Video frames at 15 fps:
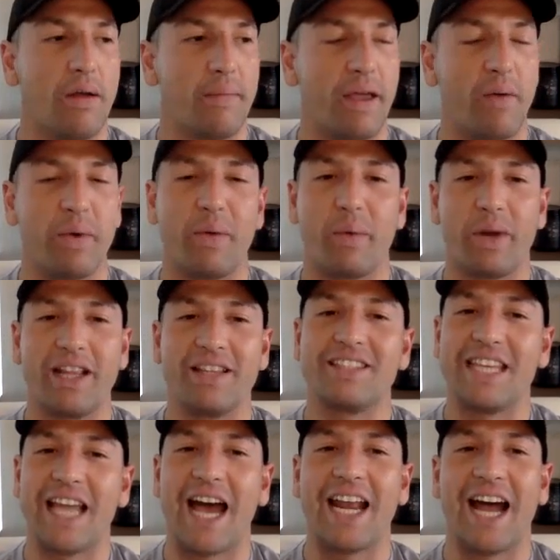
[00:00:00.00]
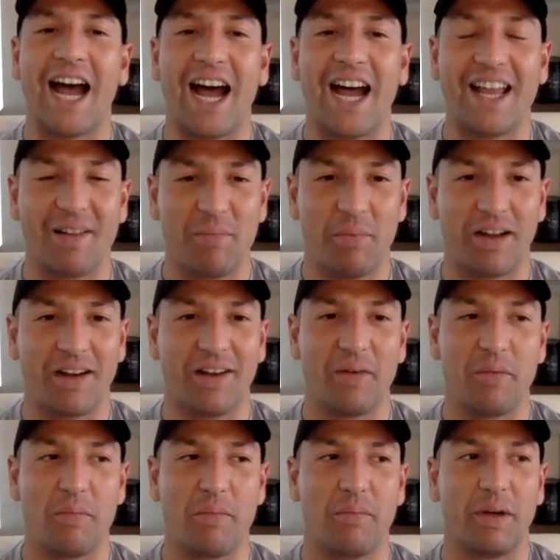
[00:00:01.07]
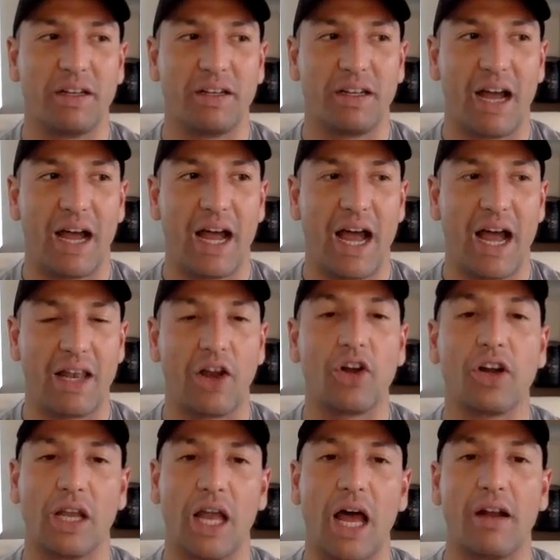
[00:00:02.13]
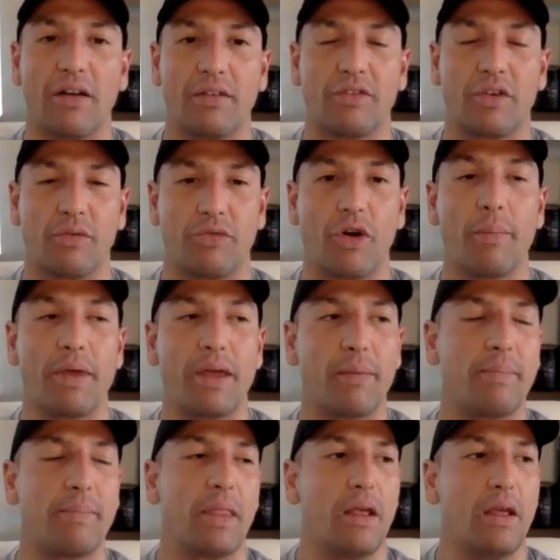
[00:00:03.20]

And we didn't see eye to eye, but I learned a lot from him.